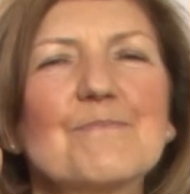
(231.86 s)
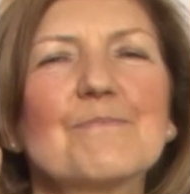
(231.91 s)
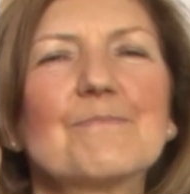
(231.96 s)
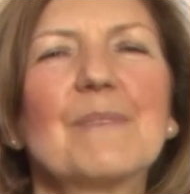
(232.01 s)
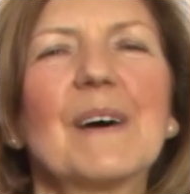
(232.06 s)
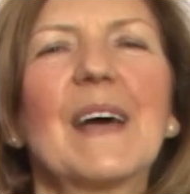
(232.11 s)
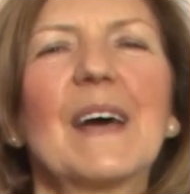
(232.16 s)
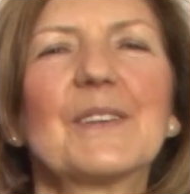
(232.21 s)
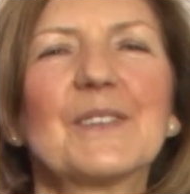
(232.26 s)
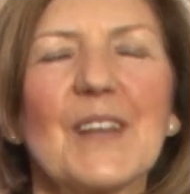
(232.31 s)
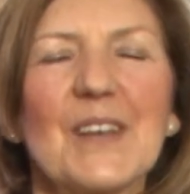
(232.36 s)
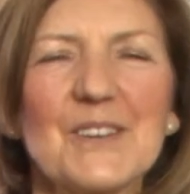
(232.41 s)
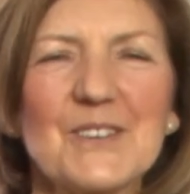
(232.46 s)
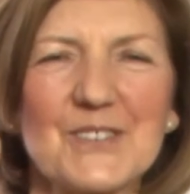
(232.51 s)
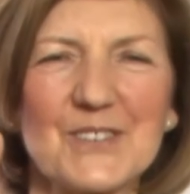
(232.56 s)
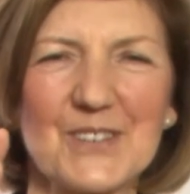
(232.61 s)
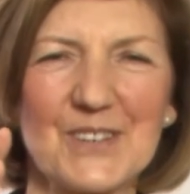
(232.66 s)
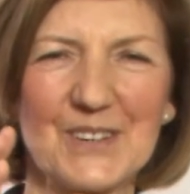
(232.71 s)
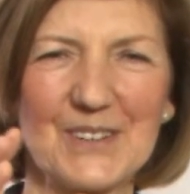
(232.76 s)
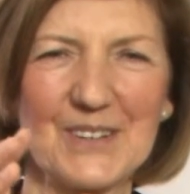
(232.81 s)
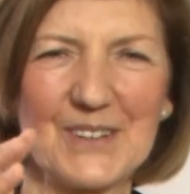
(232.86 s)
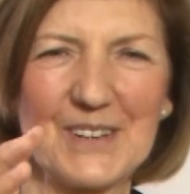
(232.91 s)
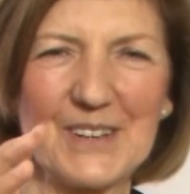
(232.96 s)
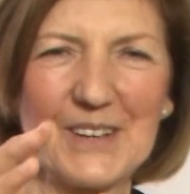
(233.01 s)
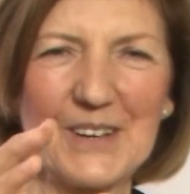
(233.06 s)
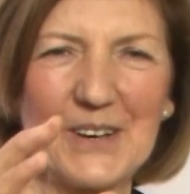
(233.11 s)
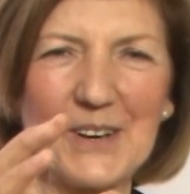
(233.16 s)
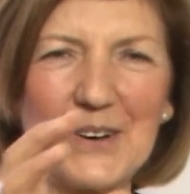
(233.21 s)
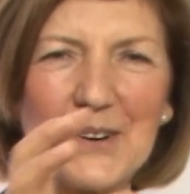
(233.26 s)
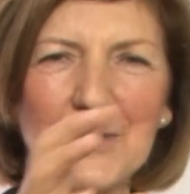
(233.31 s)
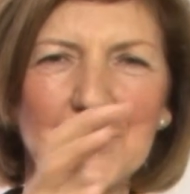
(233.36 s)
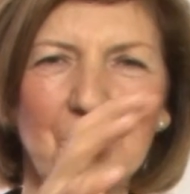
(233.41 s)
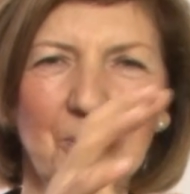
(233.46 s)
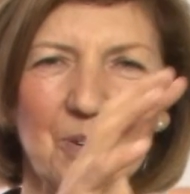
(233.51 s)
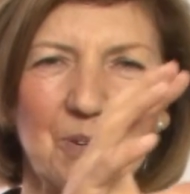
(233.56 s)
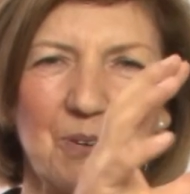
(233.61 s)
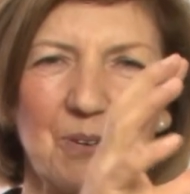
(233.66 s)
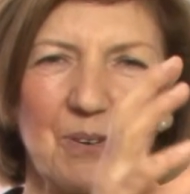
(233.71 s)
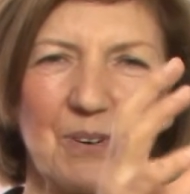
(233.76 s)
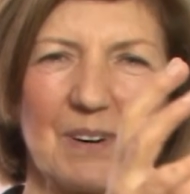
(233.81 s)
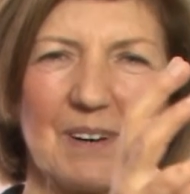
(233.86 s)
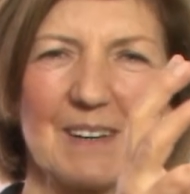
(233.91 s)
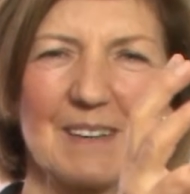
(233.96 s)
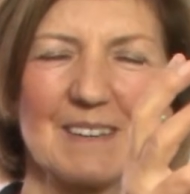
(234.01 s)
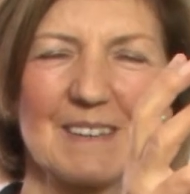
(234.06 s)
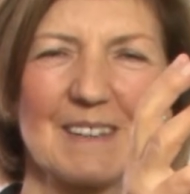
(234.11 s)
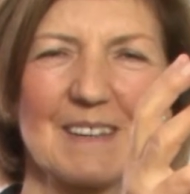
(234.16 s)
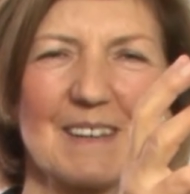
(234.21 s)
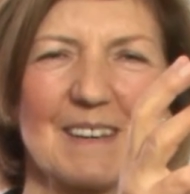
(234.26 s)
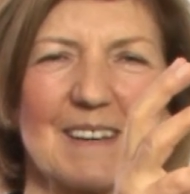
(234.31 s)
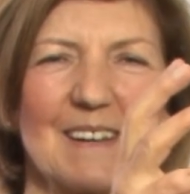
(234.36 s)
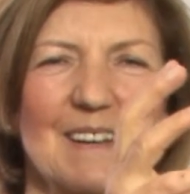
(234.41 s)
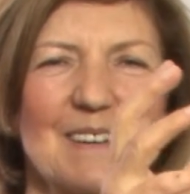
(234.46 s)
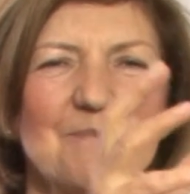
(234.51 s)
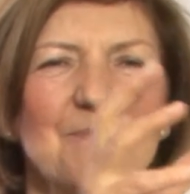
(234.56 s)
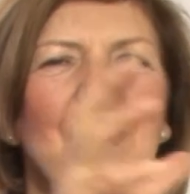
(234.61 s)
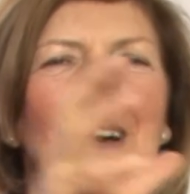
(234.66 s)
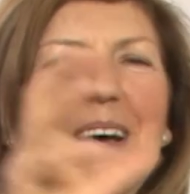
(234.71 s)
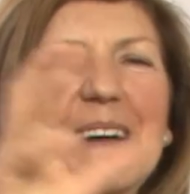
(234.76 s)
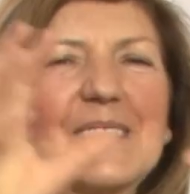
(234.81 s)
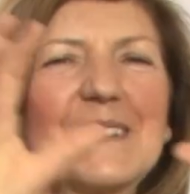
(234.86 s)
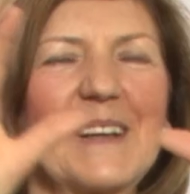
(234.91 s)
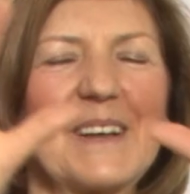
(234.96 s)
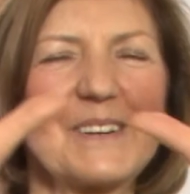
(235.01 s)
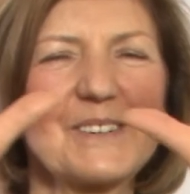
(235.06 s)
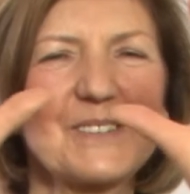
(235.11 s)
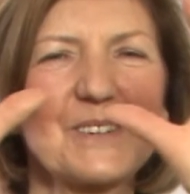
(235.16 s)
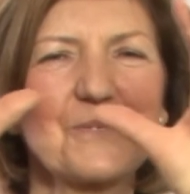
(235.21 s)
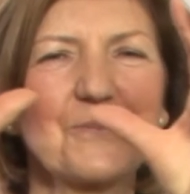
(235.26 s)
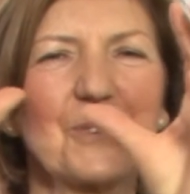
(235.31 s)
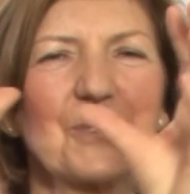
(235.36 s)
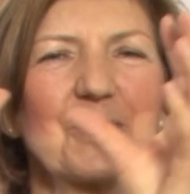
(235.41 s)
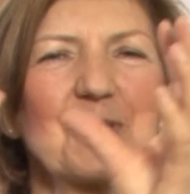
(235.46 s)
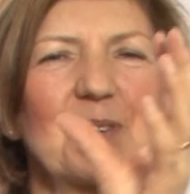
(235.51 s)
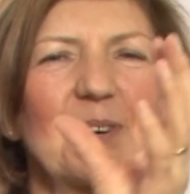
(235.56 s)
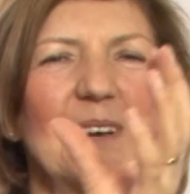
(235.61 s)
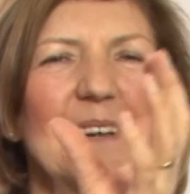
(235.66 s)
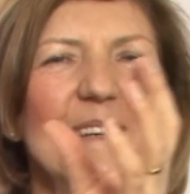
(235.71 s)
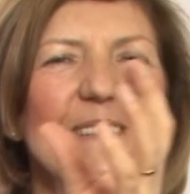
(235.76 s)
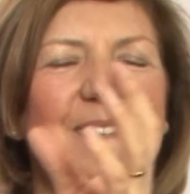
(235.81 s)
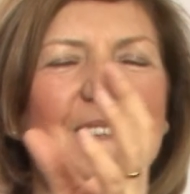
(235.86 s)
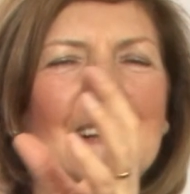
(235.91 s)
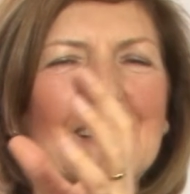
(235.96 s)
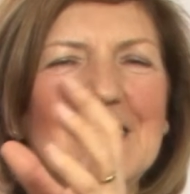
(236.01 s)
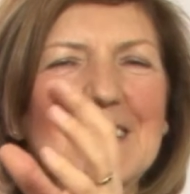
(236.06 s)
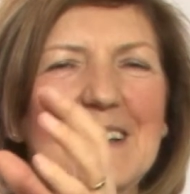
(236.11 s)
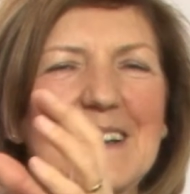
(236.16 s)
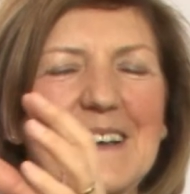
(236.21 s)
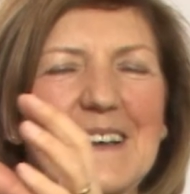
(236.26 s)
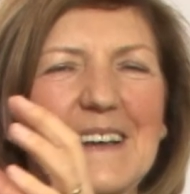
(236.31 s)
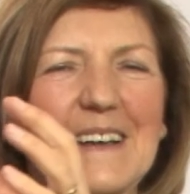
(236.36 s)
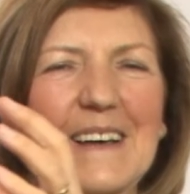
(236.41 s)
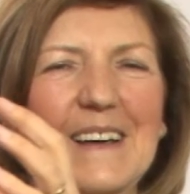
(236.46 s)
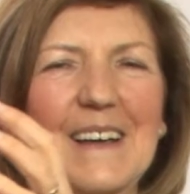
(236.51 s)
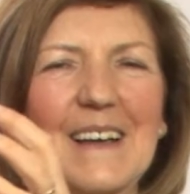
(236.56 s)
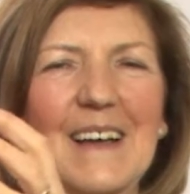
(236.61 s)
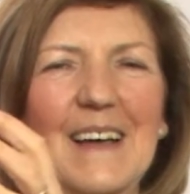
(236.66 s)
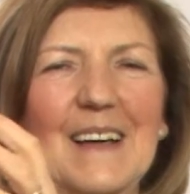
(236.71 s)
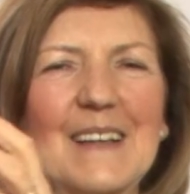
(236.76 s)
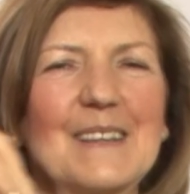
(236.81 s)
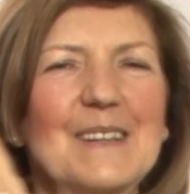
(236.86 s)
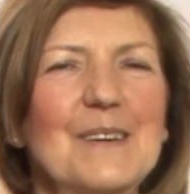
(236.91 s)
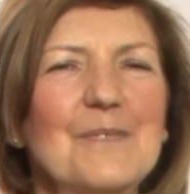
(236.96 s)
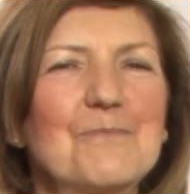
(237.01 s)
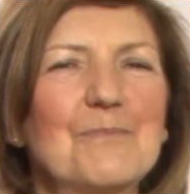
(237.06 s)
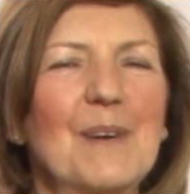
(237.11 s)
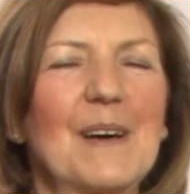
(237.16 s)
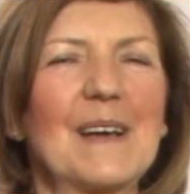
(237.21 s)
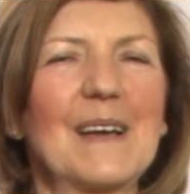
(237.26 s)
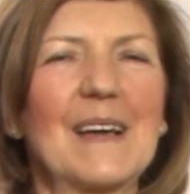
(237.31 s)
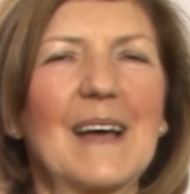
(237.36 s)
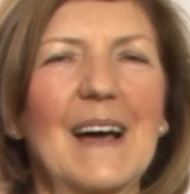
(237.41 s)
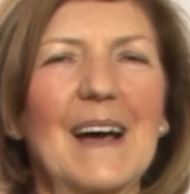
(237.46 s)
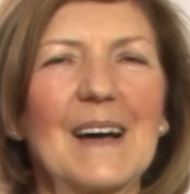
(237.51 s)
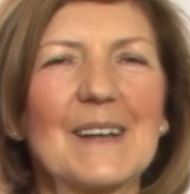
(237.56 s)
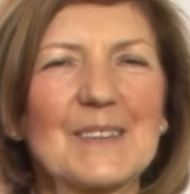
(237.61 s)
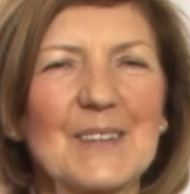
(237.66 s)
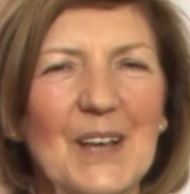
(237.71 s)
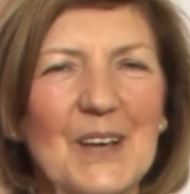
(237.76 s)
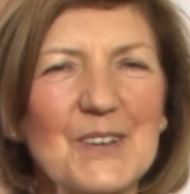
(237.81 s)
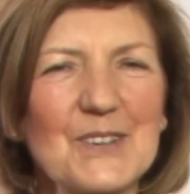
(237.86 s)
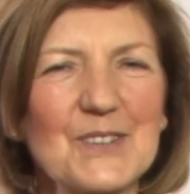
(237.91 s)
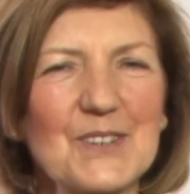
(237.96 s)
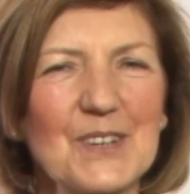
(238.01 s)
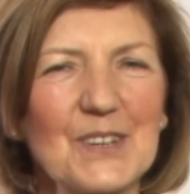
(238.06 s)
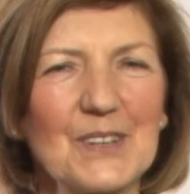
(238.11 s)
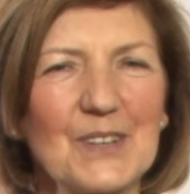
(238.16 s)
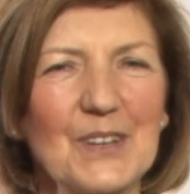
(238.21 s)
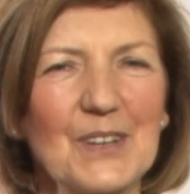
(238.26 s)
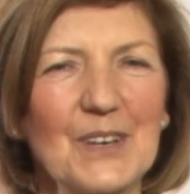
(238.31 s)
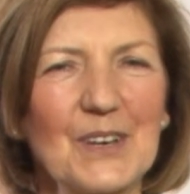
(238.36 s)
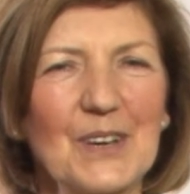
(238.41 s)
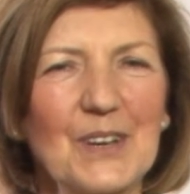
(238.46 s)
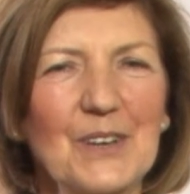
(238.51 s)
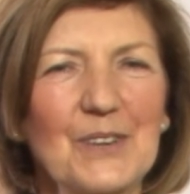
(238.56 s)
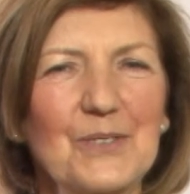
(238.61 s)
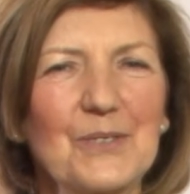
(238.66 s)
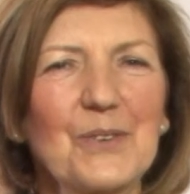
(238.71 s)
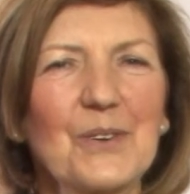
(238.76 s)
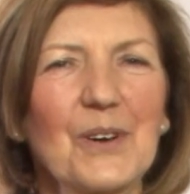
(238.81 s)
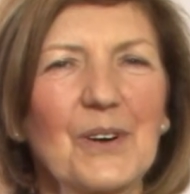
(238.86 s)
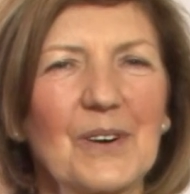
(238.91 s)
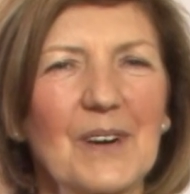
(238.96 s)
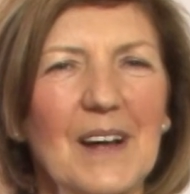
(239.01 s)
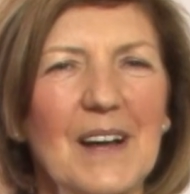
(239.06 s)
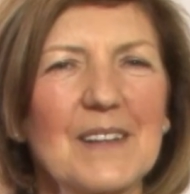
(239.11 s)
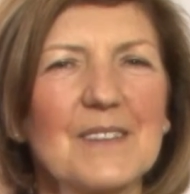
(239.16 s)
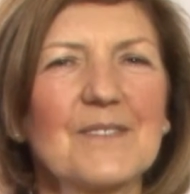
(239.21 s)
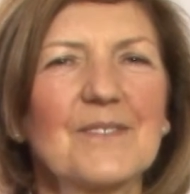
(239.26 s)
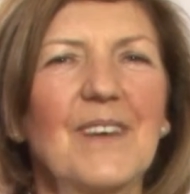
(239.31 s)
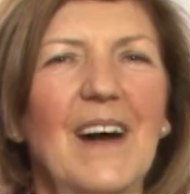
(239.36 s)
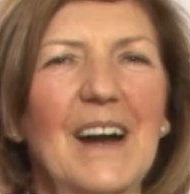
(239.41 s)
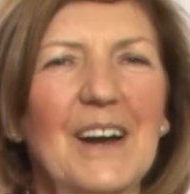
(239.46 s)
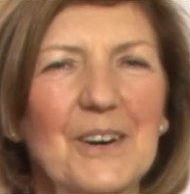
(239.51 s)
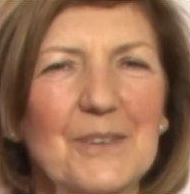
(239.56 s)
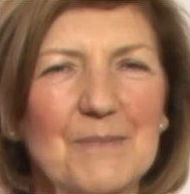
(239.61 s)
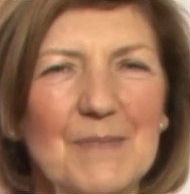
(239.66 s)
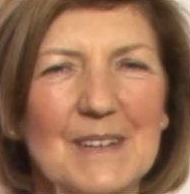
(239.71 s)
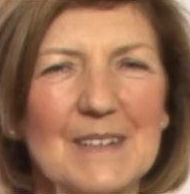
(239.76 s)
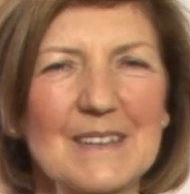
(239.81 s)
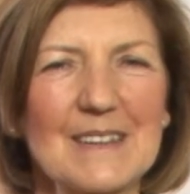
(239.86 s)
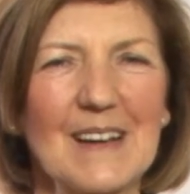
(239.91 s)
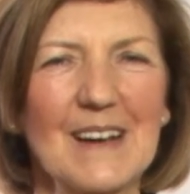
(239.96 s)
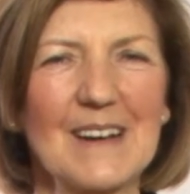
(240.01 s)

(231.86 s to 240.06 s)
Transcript: pay attention what you read, pay attention what you listen, and pay attention to your environment